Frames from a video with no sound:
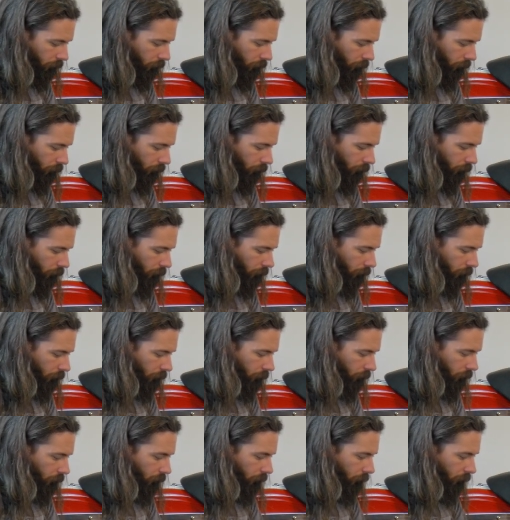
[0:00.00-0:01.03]

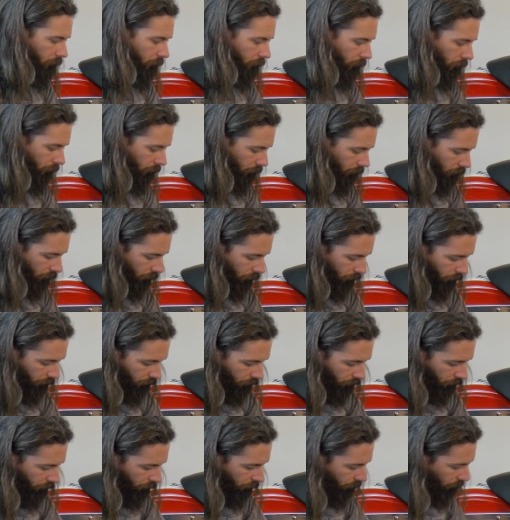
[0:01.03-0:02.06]

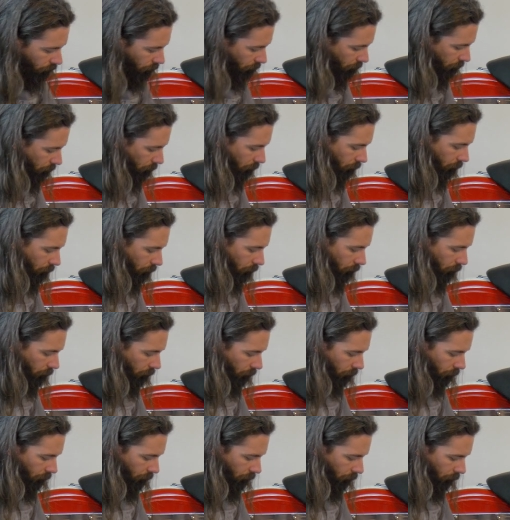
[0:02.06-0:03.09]

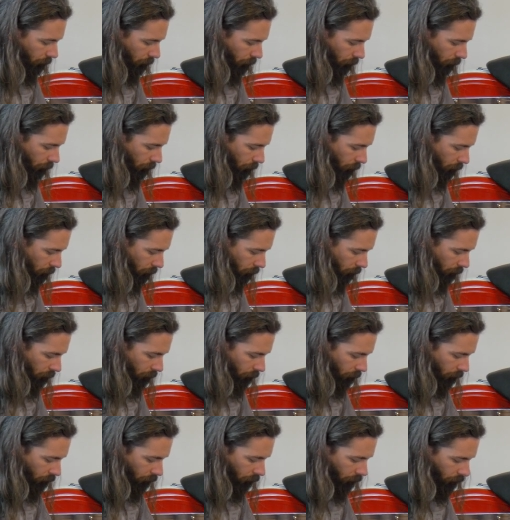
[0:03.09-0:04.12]

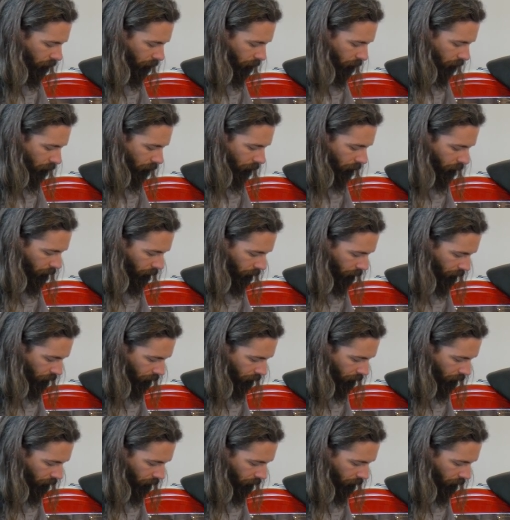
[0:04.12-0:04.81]
[no speech]